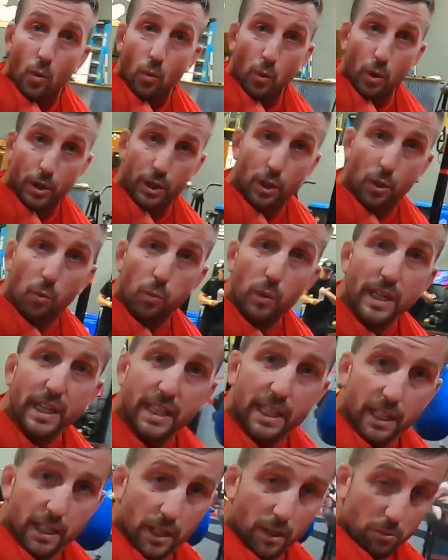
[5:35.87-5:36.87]
We're gonna
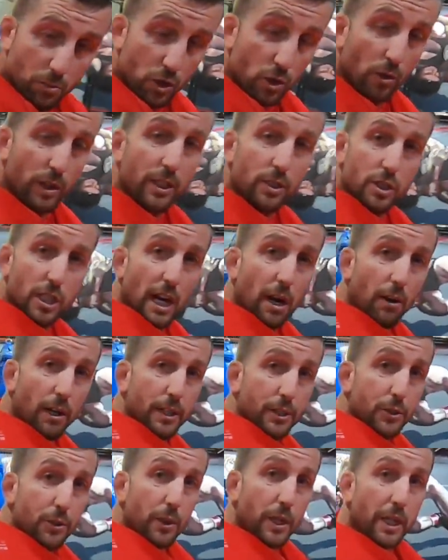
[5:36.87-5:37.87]
weaken him. So here's how
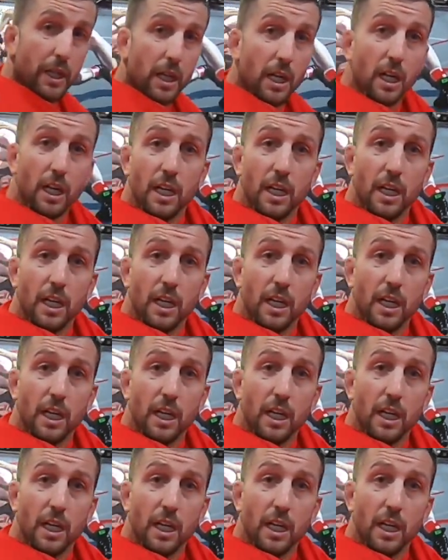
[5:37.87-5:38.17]
I do it.